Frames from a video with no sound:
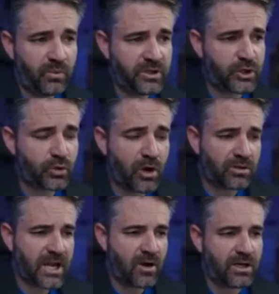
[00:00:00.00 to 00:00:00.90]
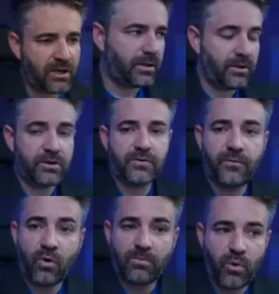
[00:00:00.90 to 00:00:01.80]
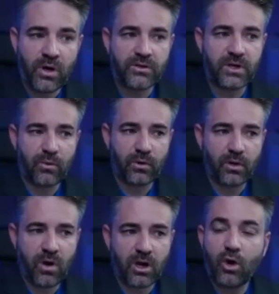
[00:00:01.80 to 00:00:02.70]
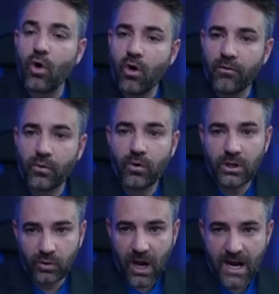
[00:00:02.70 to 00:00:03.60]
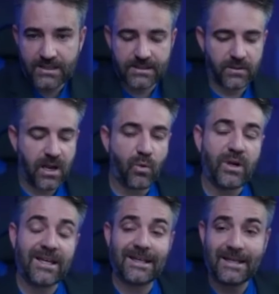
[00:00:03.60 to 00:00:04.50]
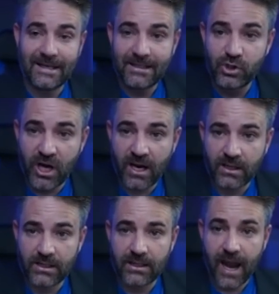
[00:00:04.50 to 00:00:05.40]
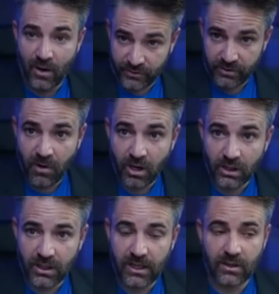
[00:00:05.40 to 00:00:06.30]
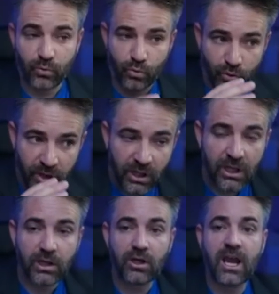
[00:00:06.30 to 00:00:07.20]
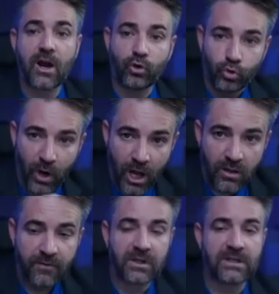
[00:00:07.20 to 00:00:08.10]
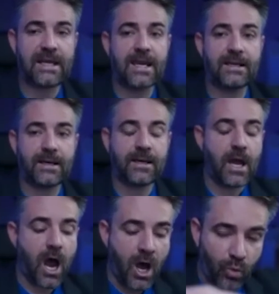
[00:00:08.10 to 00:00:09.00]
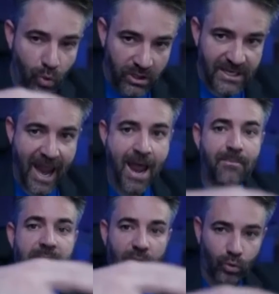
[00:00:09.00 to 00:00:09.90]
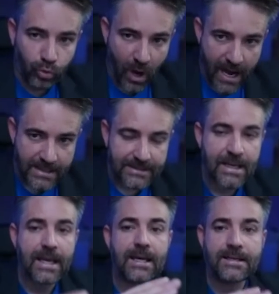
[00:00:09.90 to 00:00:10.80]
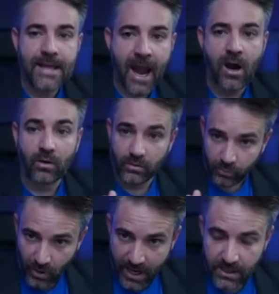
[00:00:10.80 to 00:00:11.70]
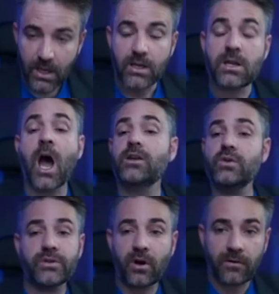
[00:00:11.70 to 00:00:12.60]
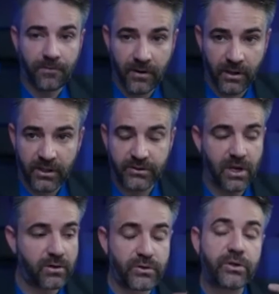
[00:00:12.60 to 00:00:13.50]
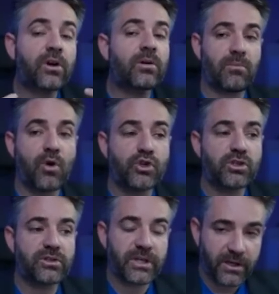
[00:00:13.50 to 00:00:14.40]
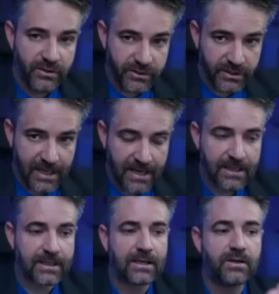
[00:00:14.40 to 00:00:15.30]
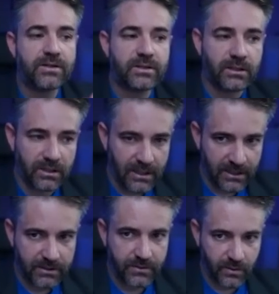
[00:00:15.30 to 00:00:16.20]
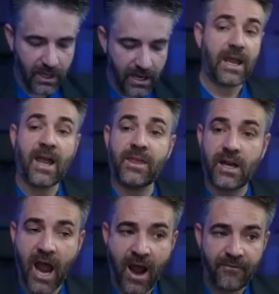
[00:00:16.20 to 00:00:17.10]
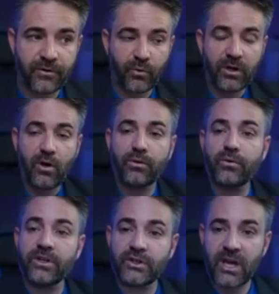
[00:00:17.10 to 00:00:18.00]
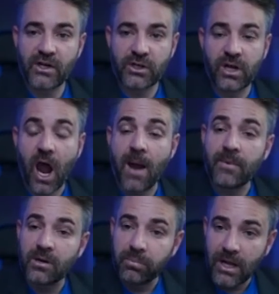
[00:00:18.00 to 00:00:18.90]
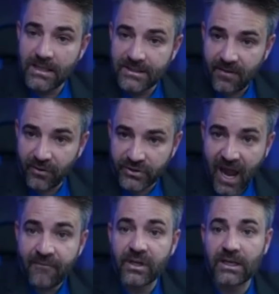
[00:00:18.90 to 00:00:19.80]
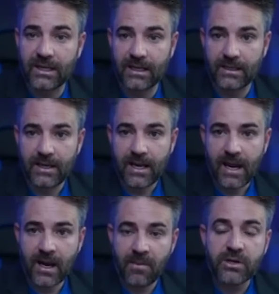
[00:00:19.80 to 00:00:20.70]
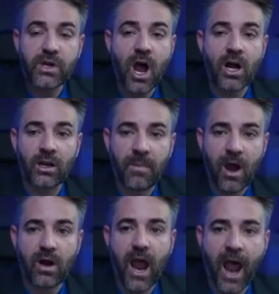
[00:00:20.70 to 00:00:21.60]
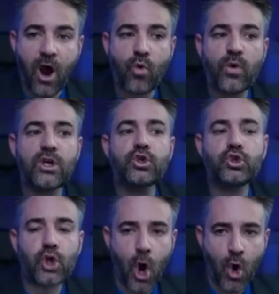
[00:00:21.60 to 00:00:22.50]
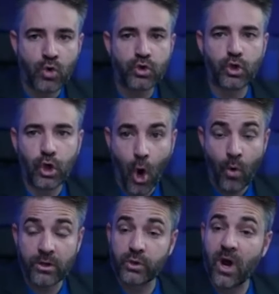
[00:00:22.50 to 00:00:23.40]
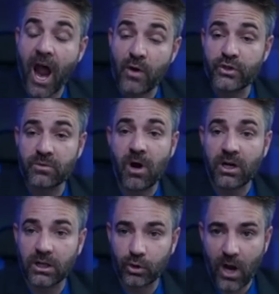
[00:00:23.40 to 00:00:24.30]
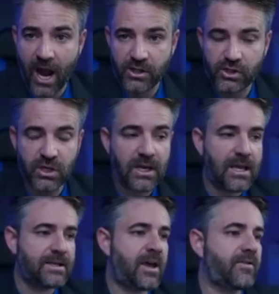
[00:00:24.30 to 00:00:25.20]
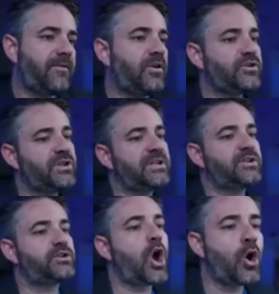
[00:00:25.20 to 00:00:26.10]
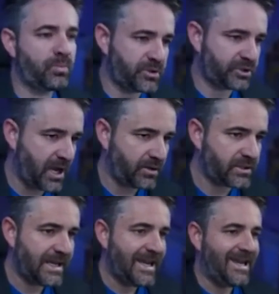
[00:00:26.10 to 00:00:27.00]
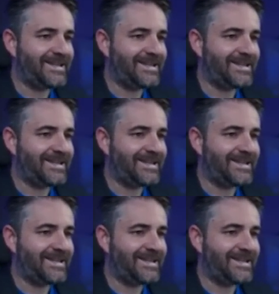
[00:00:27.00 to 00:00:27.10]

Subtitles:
we scroll down here, and there's 4 points that I really want to go over with you guys so that we can heat check the housing market and really look at relevant data on what's happening right now, right? Not using our feelings, not using our emotions. Here's the data, here's the links, okay? And then after we go through this section, I'm gonna play devil's advocate and I'm gonna talk about how we don't go into a housing market crash. Now, the first thing is home sales. In